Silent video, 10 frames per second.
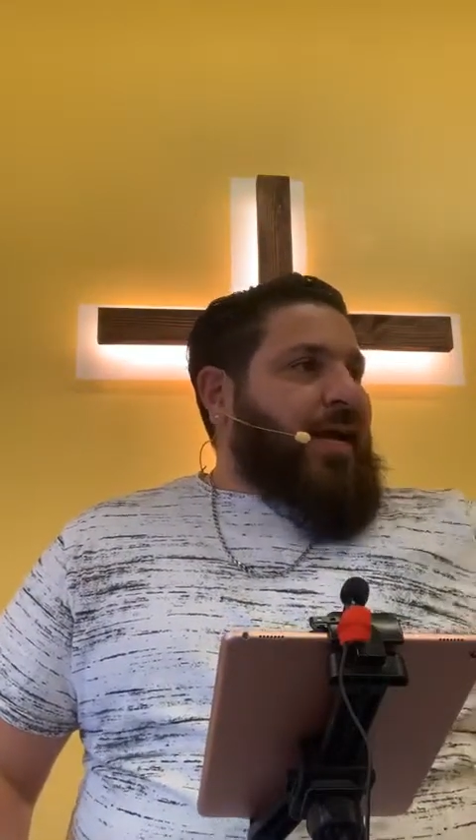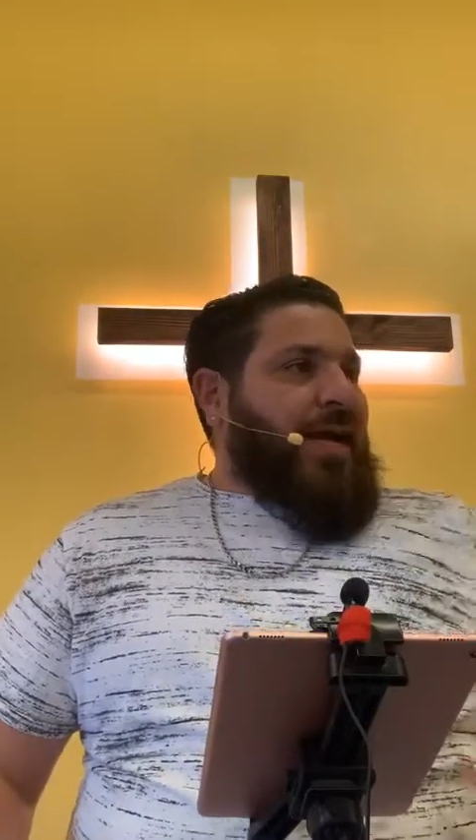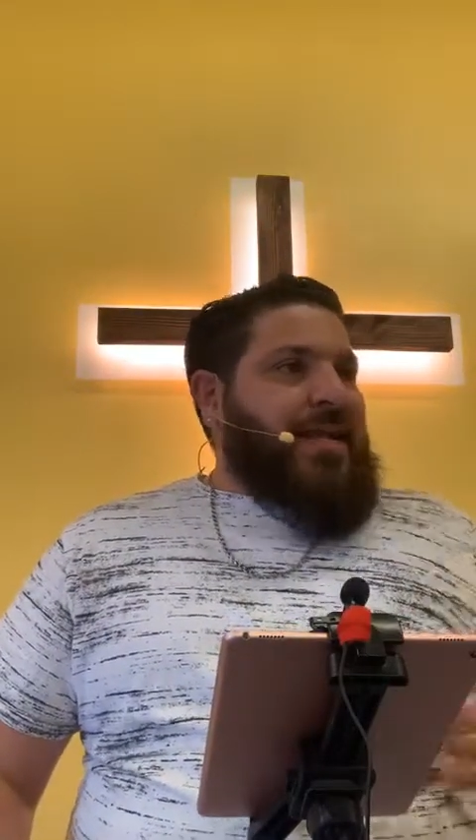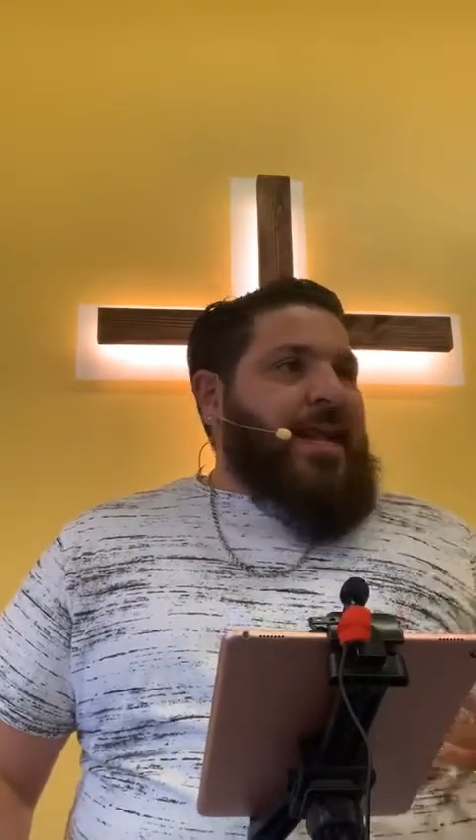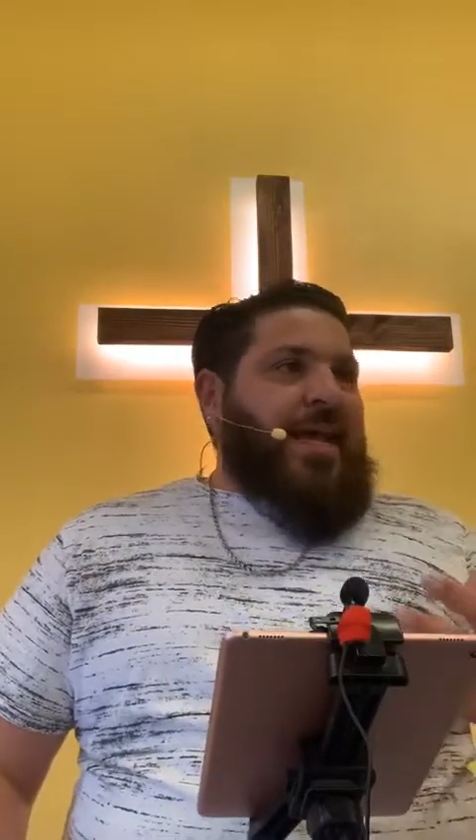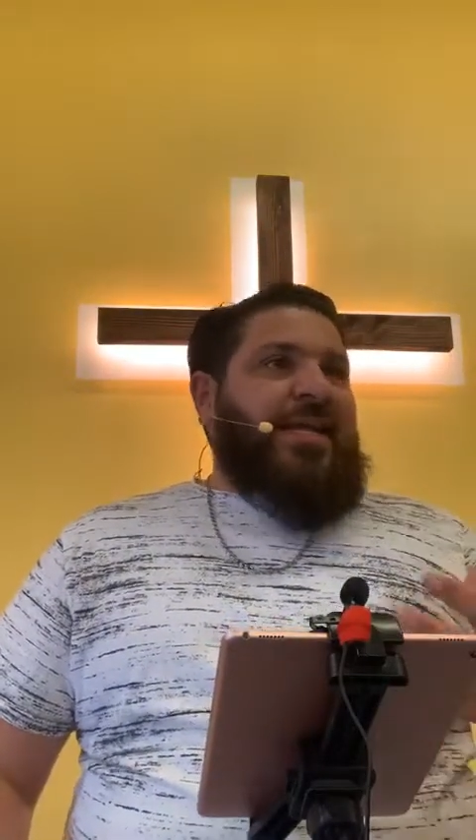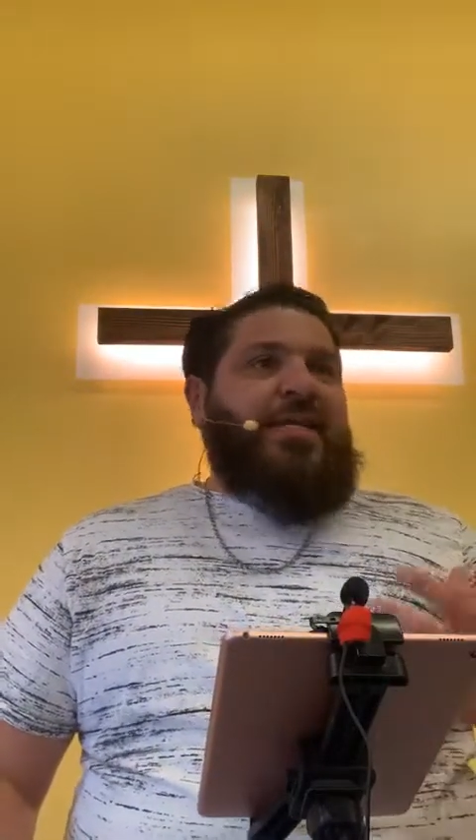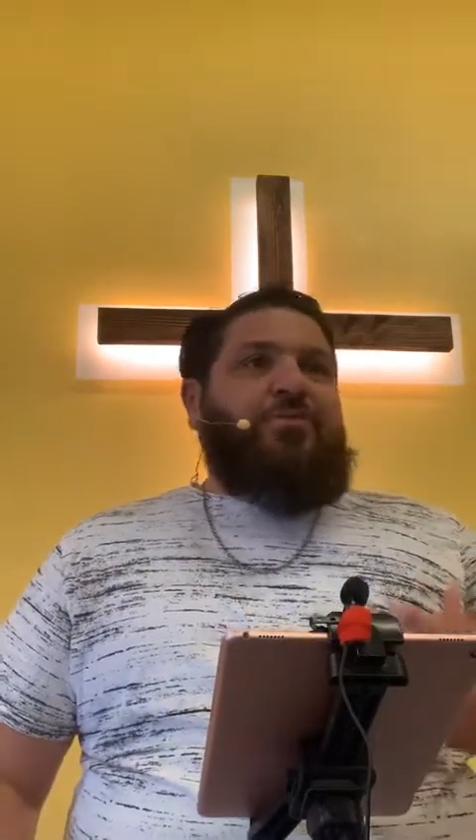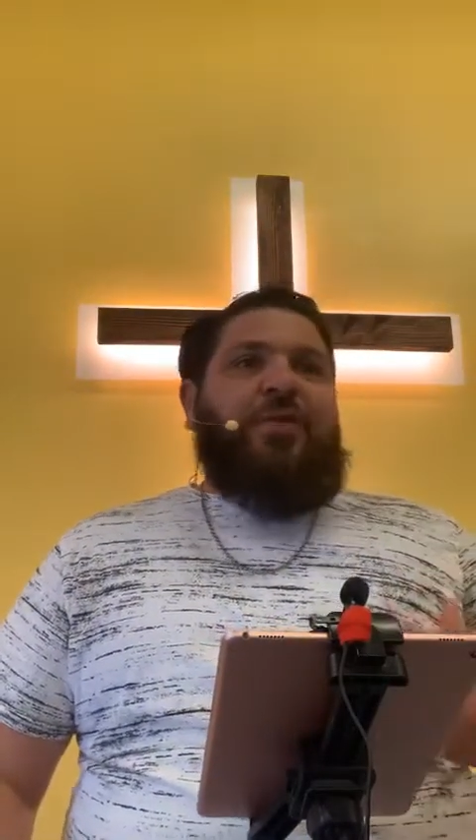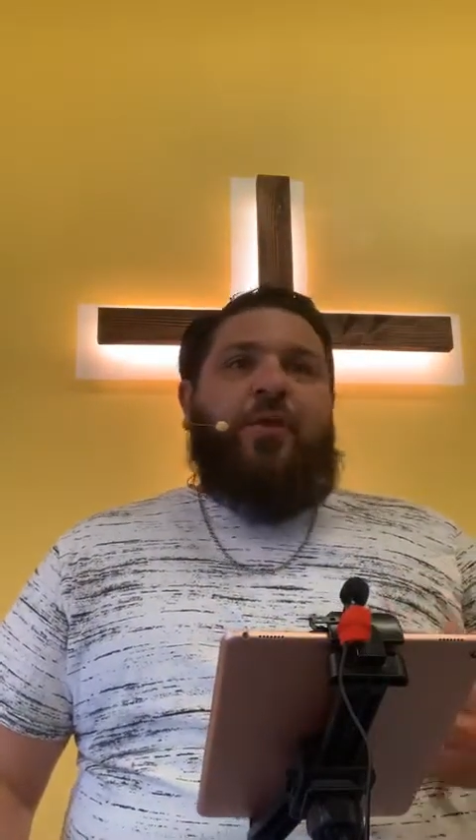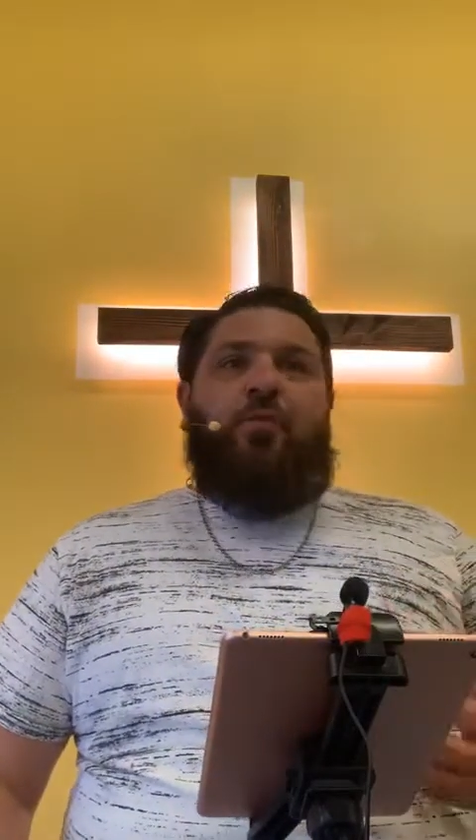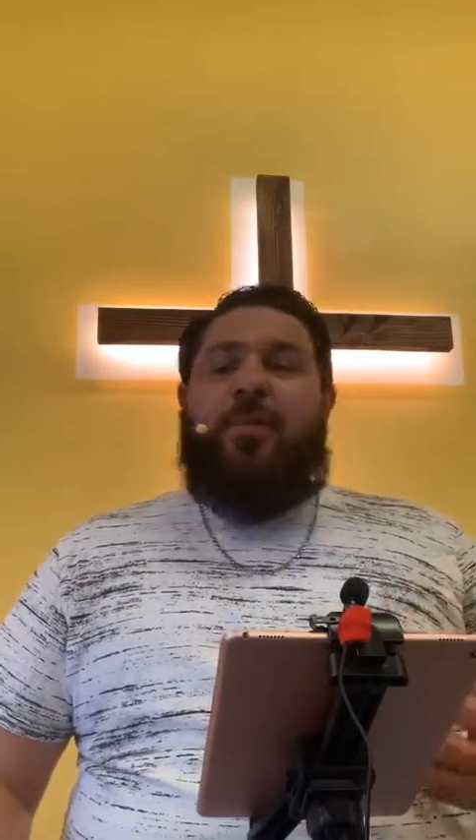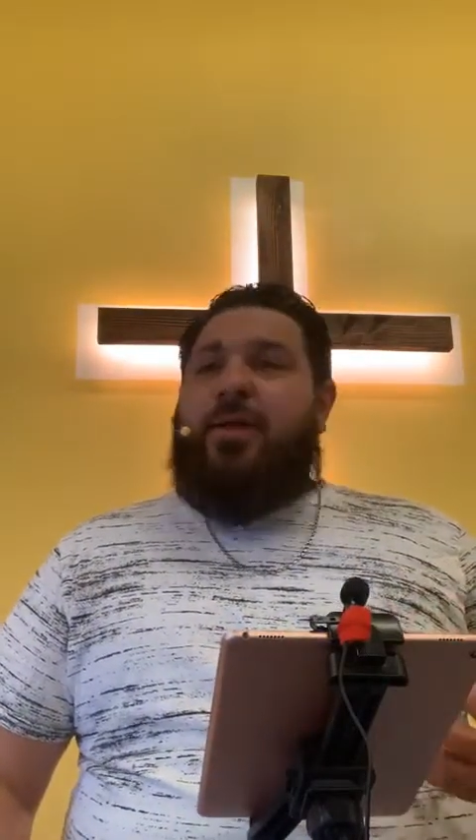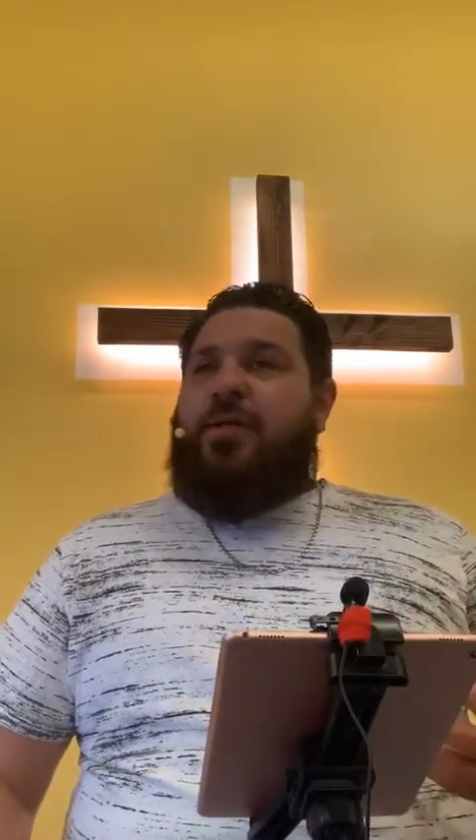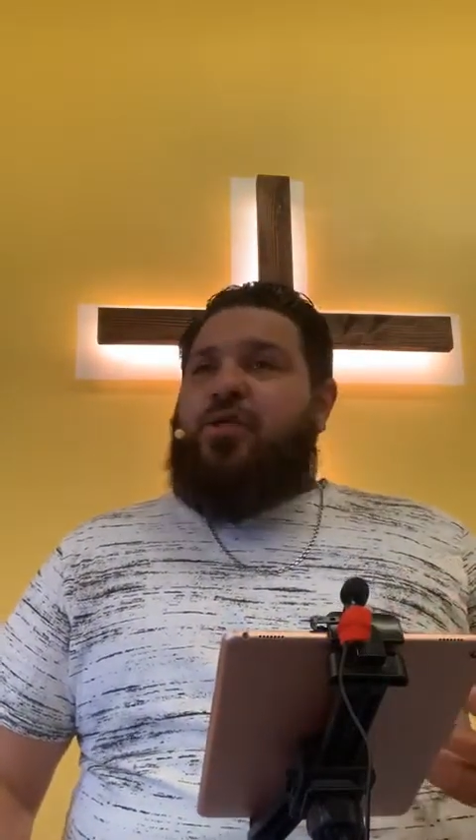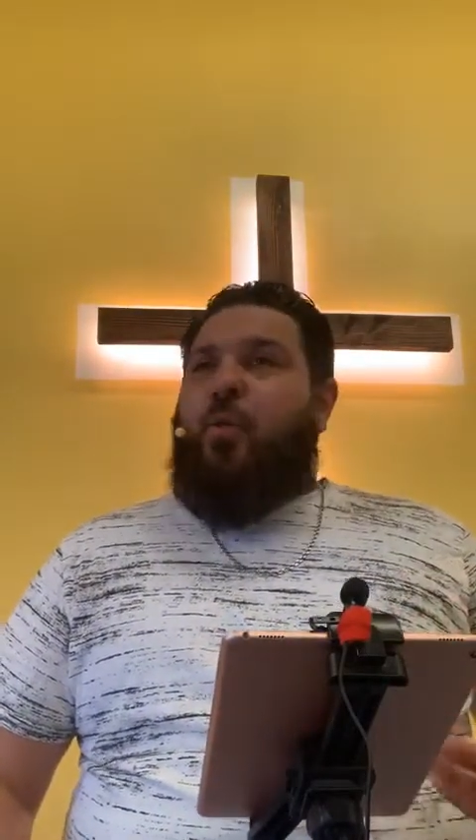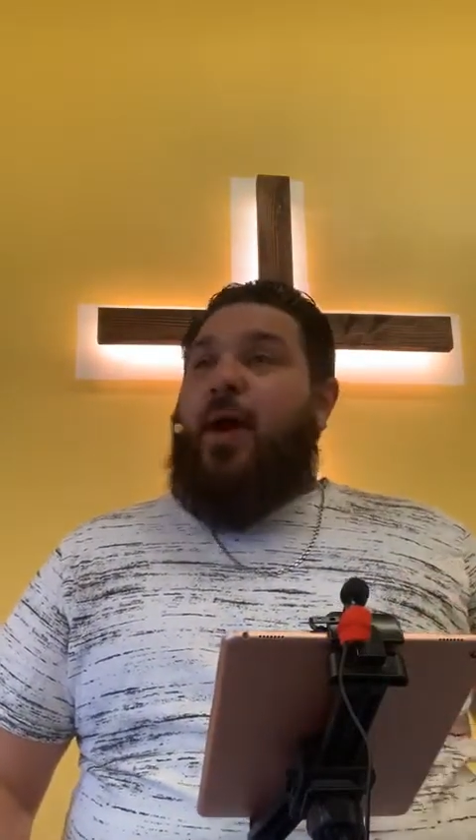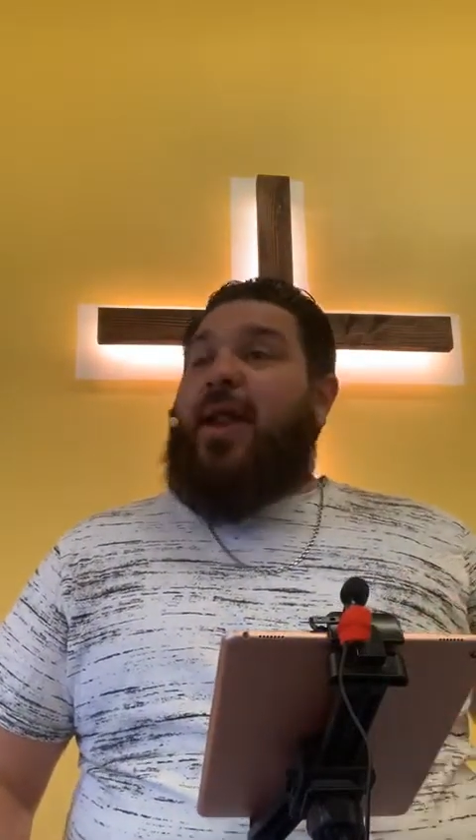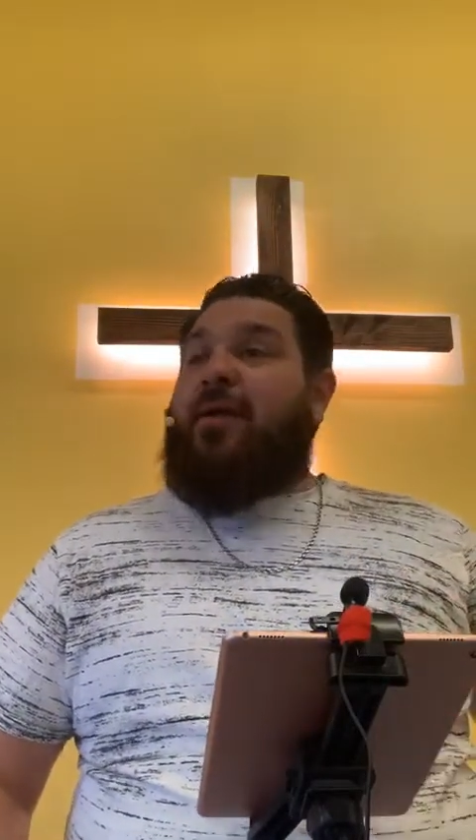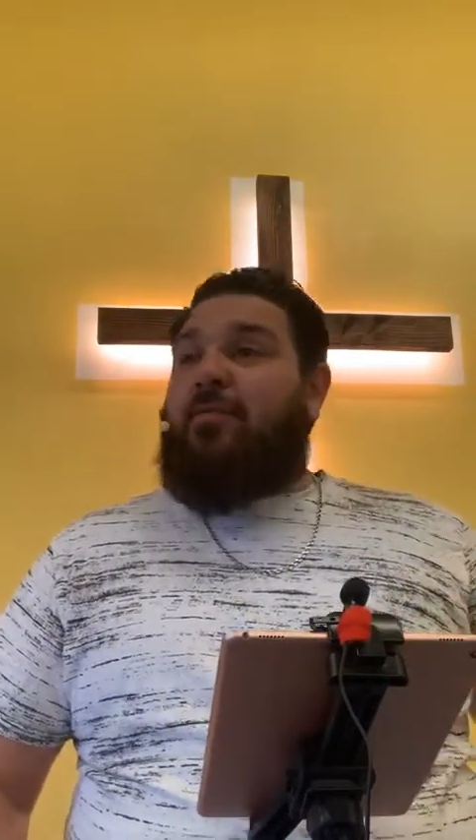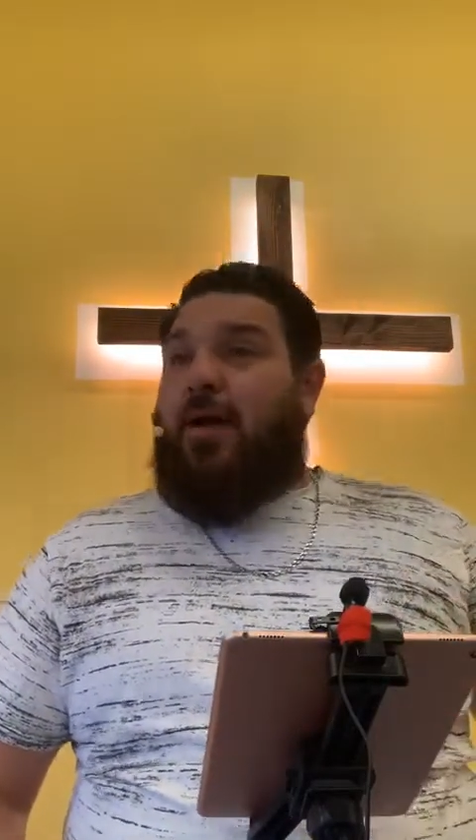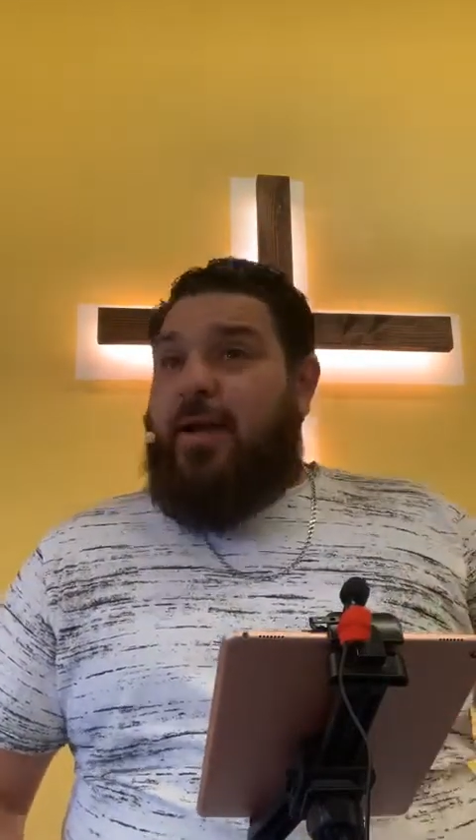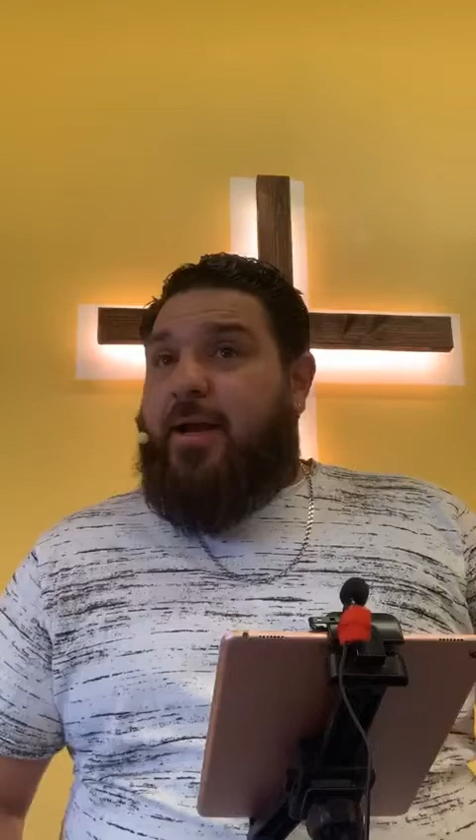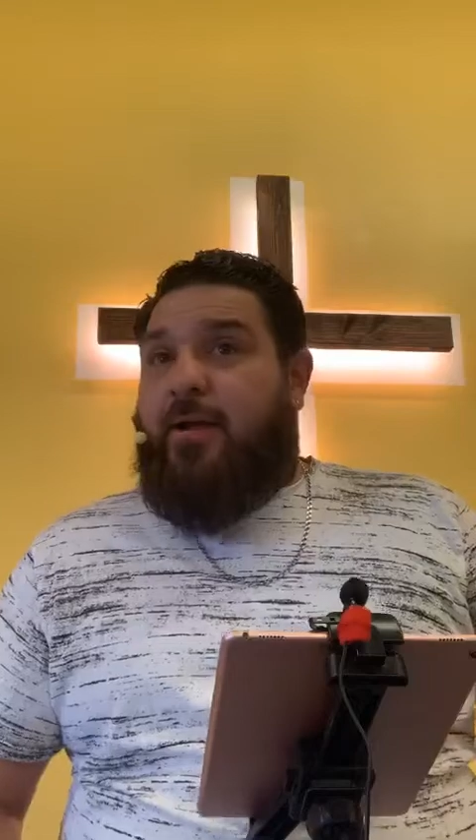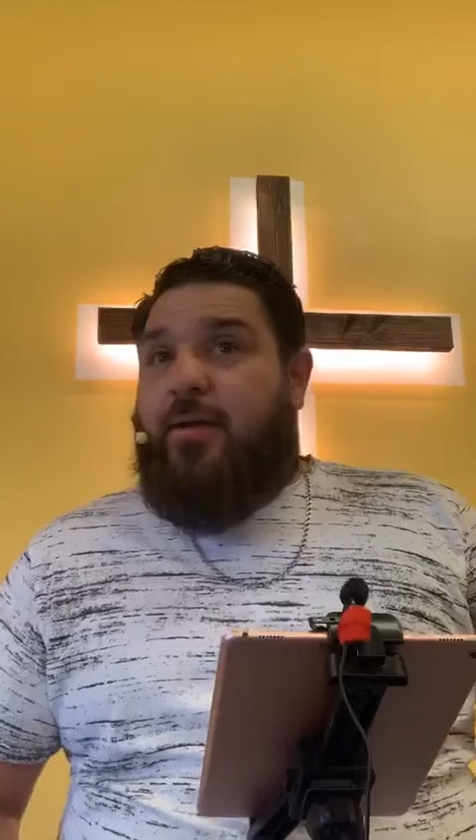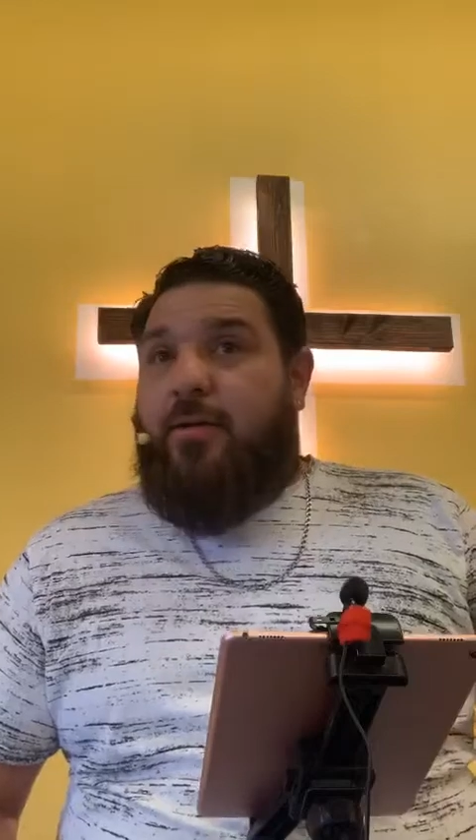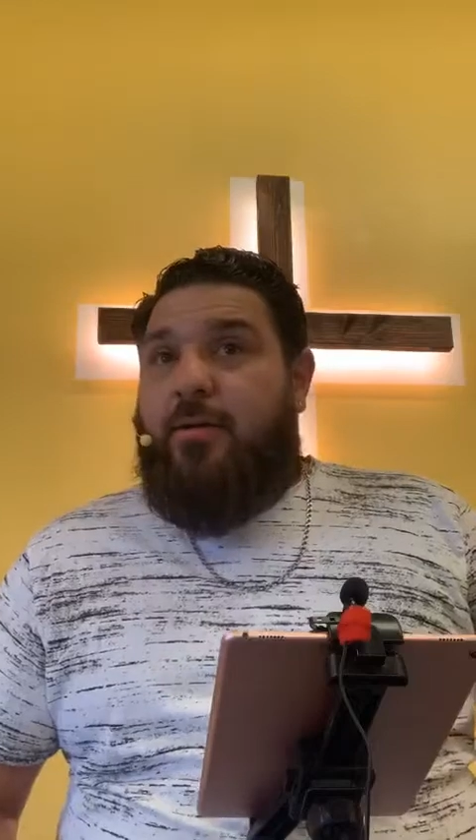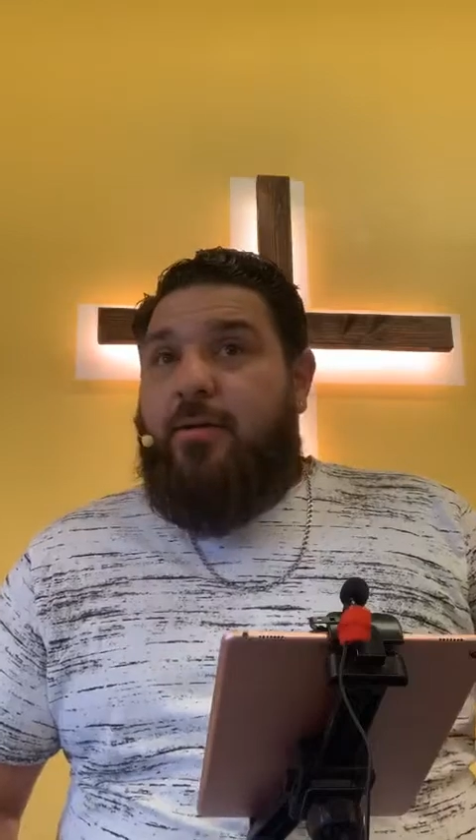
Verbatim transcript: innateness within women to want to have long hair.